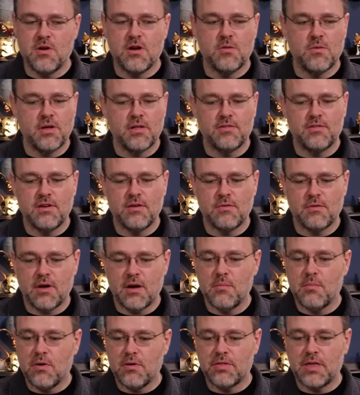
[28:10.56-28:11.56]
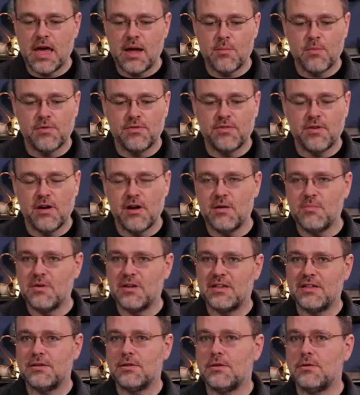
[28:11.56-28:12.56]
here, we can see we got both cameras set up.
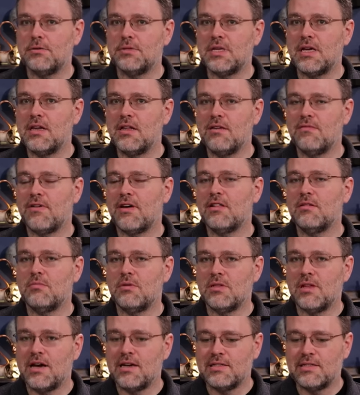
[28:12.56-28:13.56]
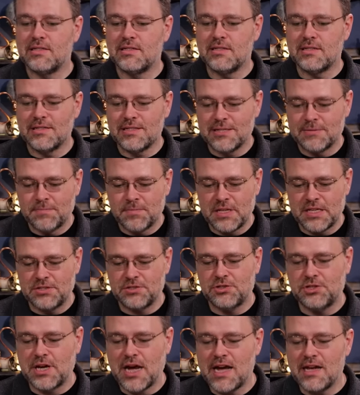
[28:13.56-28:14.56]
It didn't use any available licenses.
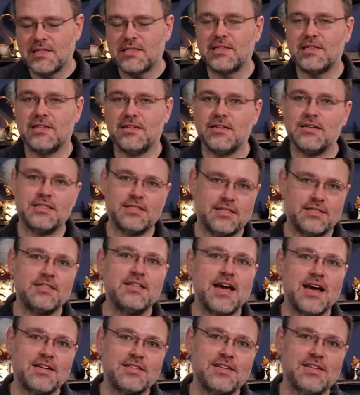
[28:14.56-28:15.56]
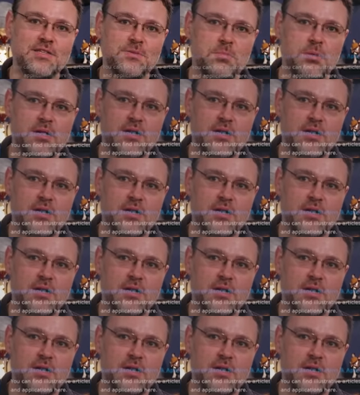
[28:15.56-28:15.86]
This chassis, because it's the XS